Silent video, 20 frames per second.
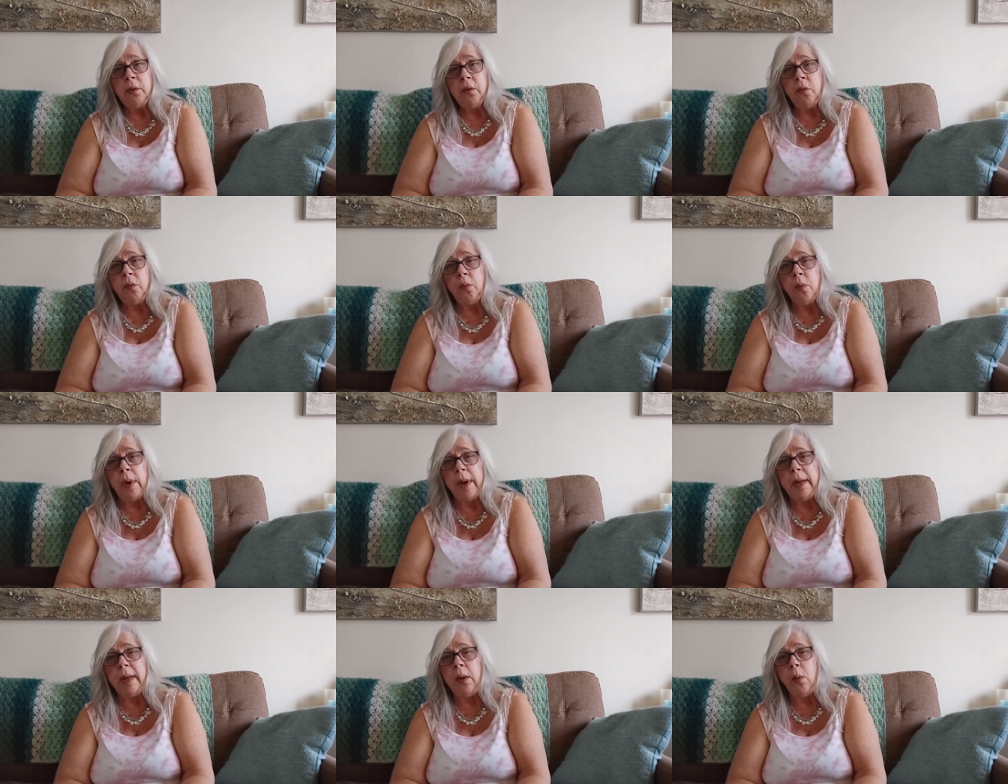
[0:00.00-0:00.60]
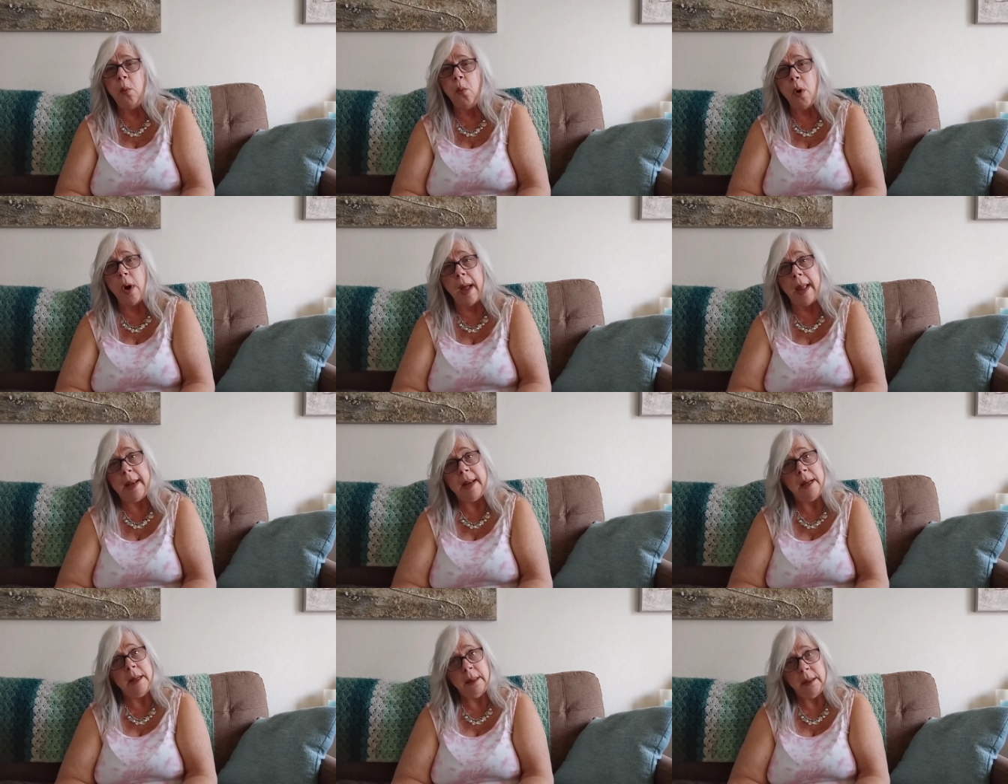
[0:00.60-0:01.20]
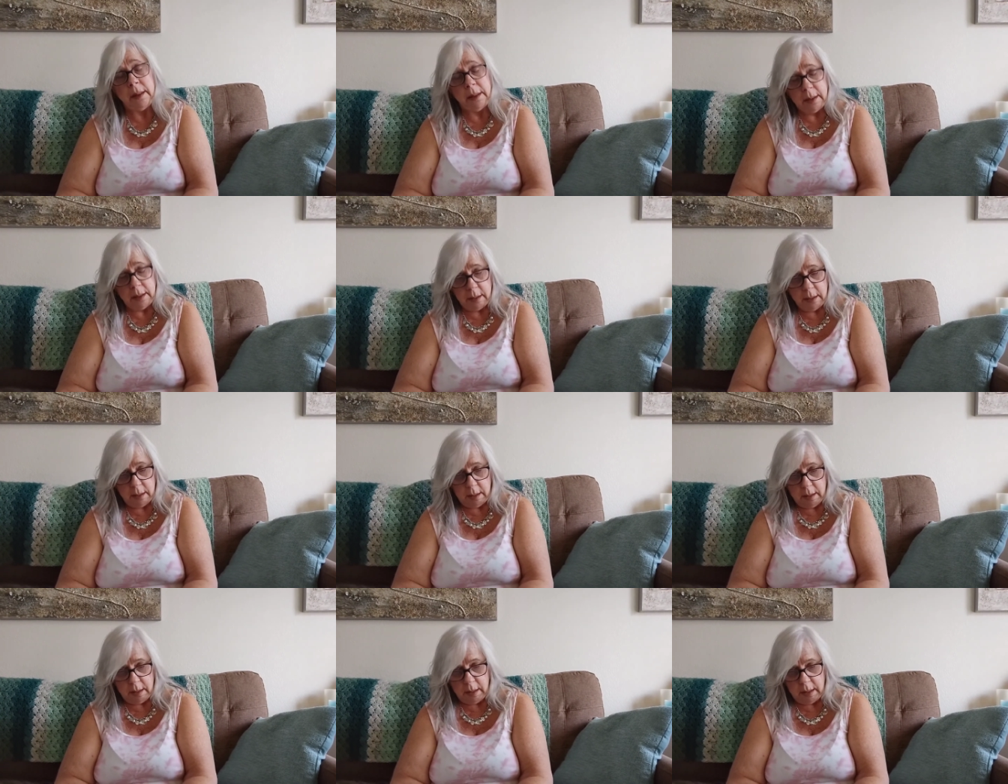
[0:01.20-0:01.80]
21
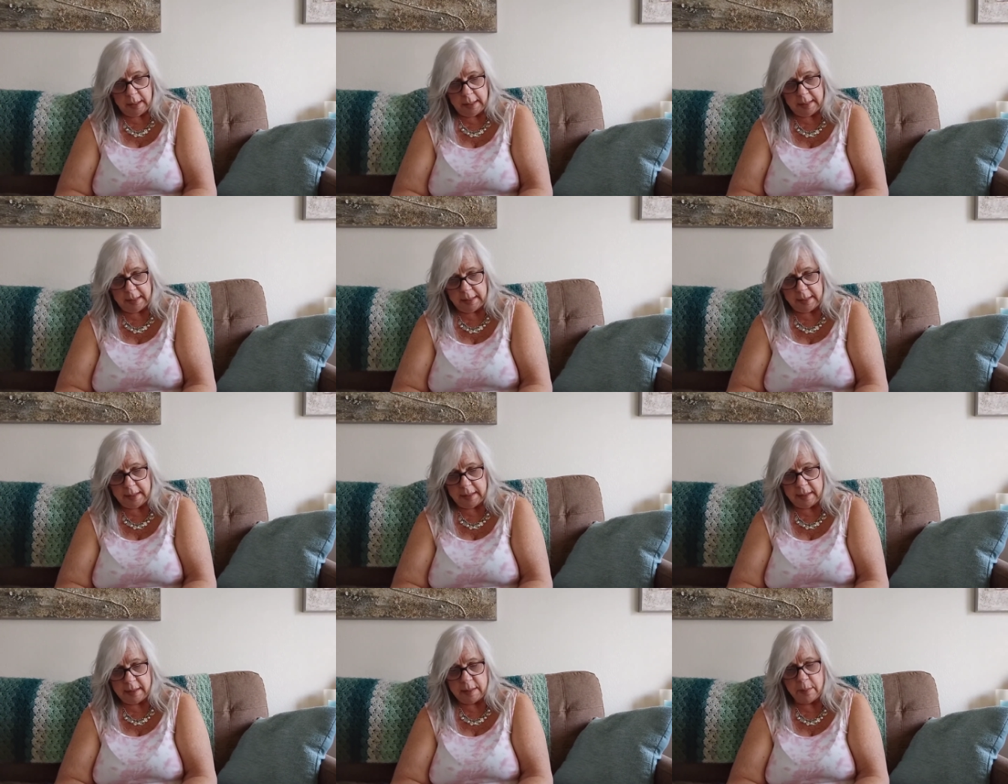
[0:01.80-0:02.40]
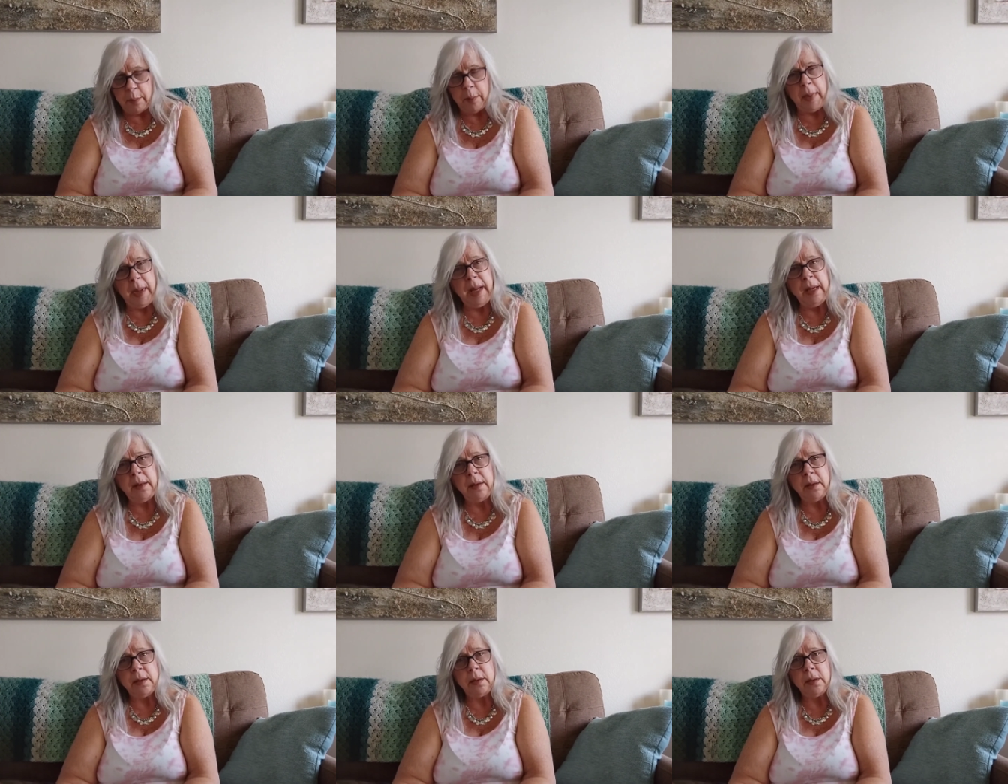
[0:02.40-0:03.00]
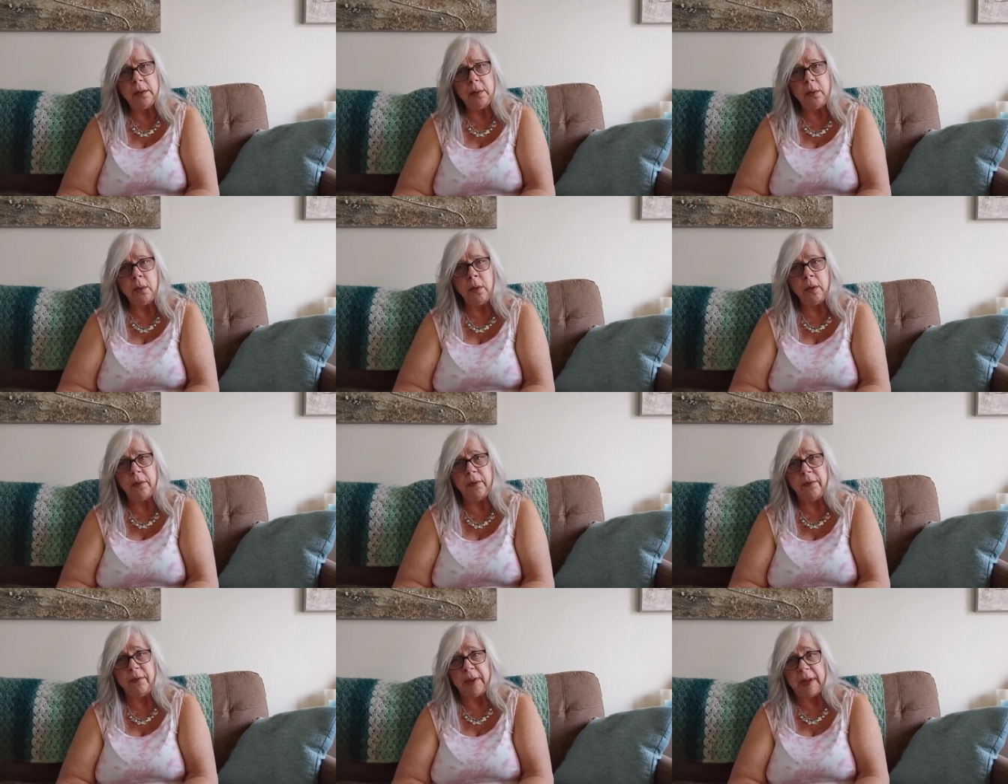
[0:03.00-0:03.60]
is meat
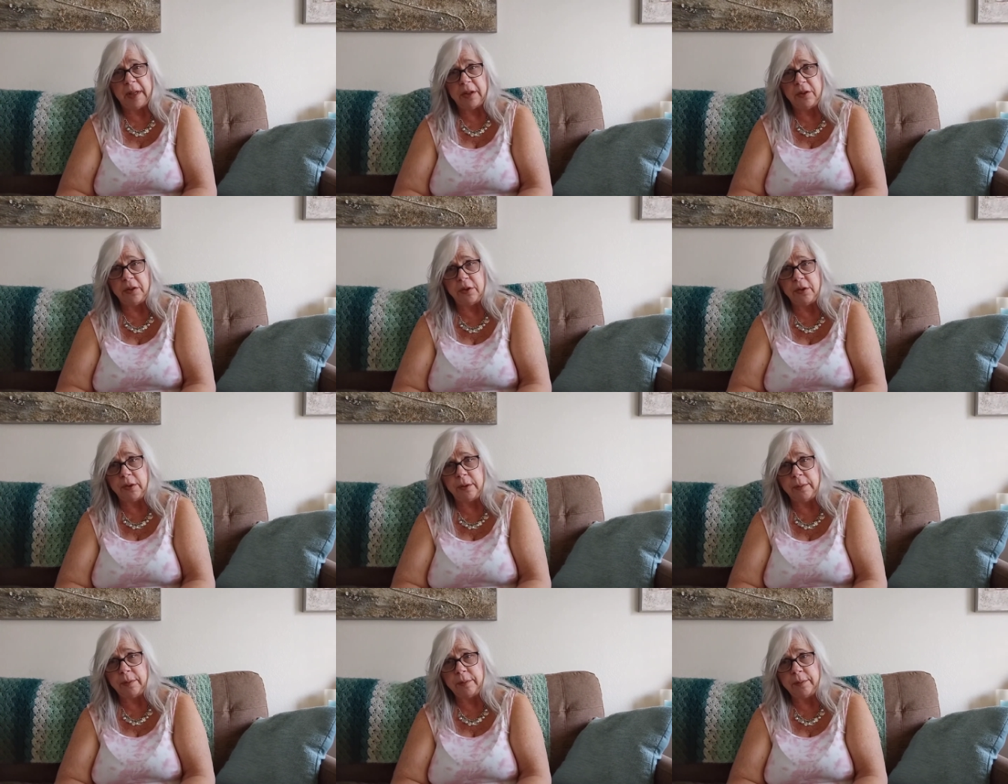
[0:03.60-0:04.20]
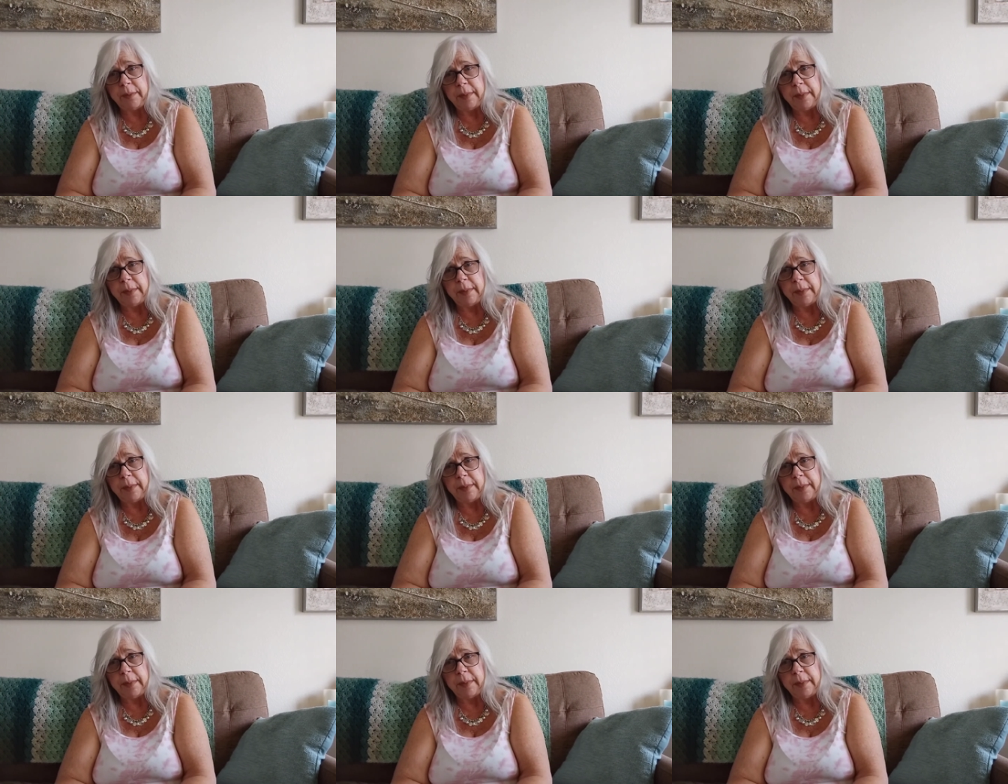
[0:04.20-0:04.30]
or fish.